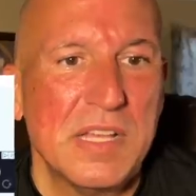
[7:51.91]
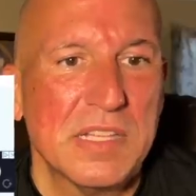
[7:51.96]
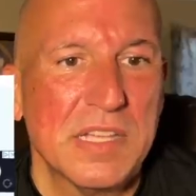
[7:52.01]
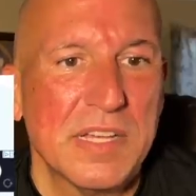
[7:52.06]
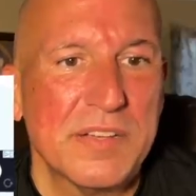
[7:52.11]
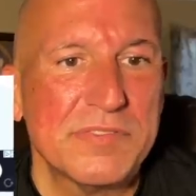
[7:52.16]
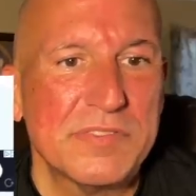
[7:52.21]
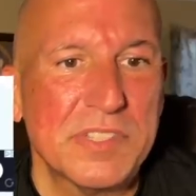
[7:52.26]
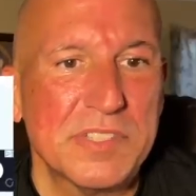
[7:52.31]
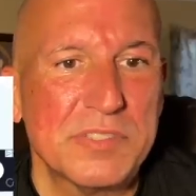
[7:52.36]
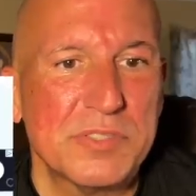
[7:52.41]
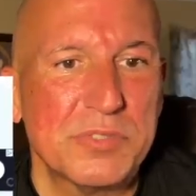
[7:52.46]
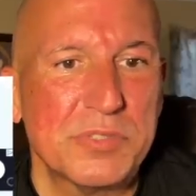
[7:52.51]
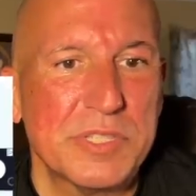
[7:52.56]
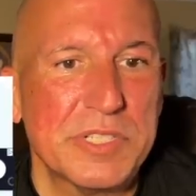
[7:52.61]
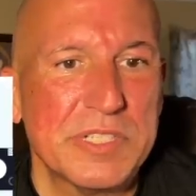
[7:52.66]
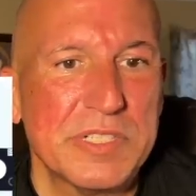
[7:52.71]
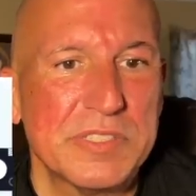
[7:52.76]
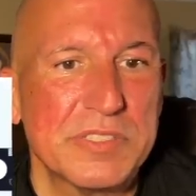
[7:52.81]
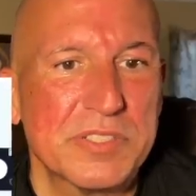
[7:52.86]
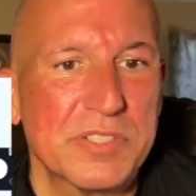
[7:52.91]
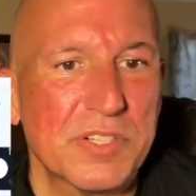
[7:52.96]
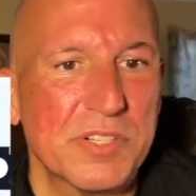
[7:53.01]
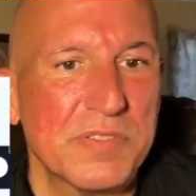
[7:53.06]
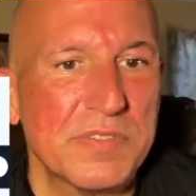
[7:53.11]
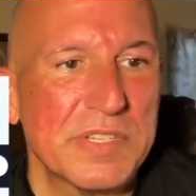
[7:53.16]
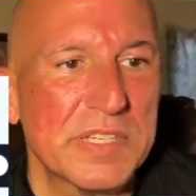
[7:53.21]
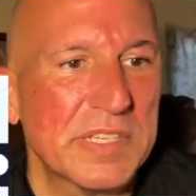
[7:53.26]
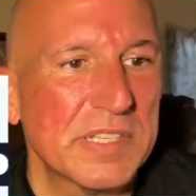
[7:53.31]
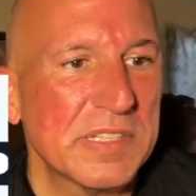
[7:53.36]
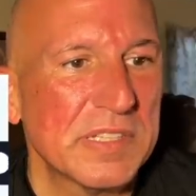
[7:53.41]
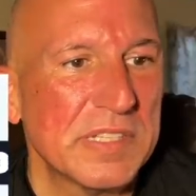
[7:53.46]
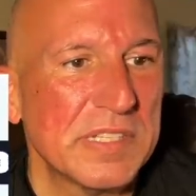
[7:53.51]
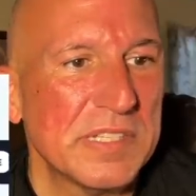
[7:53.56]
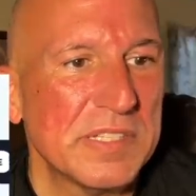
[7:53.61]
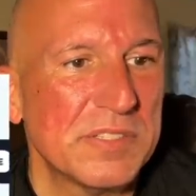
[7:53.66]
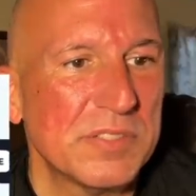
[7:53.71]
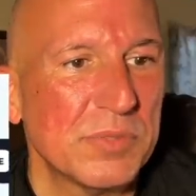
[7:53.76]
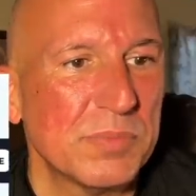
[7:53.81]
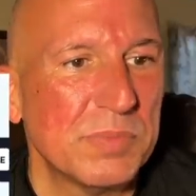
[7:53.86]
Left untreated, scurvy can
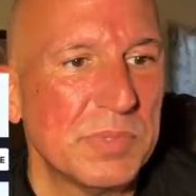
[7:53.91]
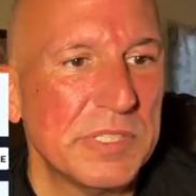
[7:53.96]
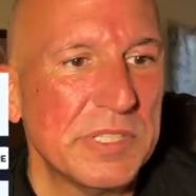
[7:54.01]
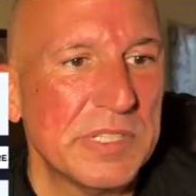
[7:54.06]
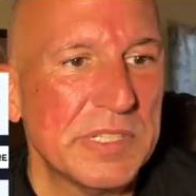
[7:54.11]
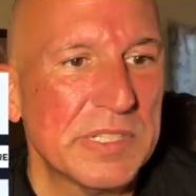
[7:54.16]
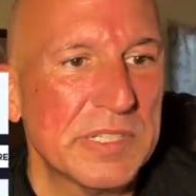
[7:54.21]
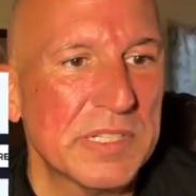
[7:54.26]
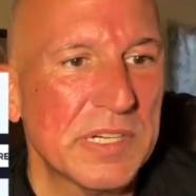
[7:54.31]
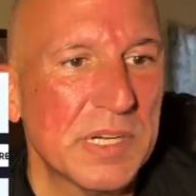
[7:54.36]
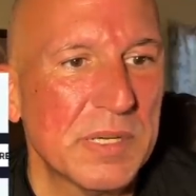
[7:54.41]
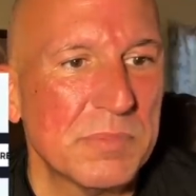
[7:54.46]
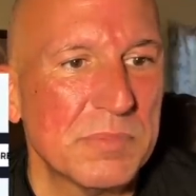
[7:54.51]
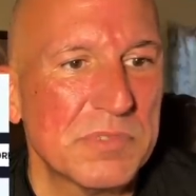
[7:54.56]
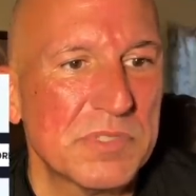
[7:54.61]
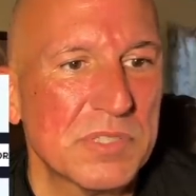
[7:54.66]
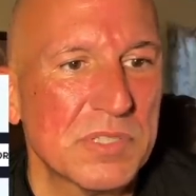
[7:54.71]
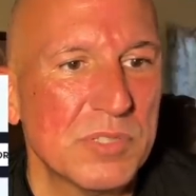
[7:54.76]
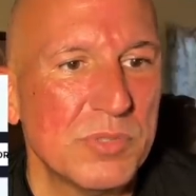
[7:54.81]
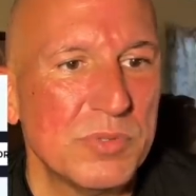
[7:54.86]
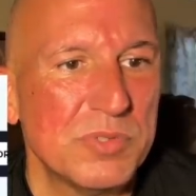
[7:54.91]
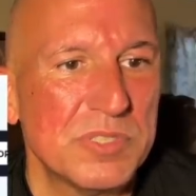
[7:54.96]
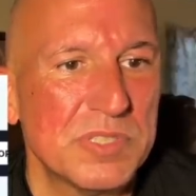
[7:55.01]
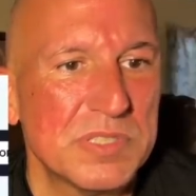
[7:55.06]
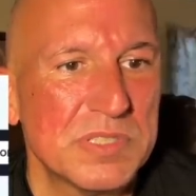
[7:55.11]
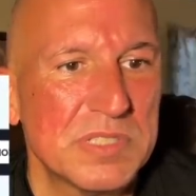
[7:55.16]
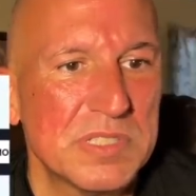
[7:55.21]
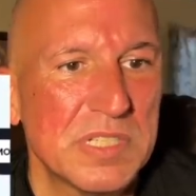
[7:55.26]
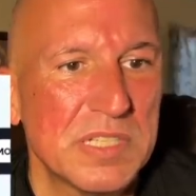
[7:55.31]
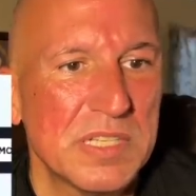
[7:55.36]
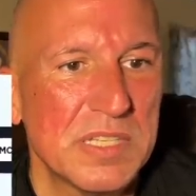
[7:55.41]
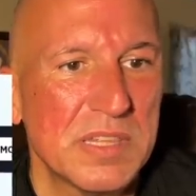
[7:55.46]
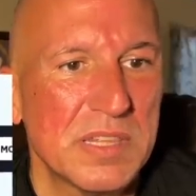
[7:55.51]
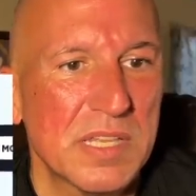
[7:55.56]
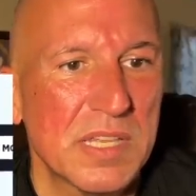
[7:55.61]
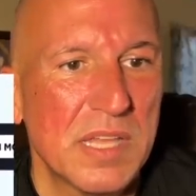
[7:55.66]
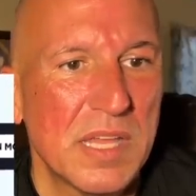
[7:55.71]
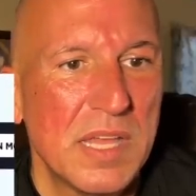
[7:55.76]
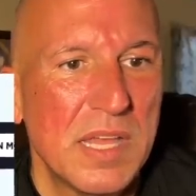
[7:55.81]
lead to bleeding gums, loosened teeth,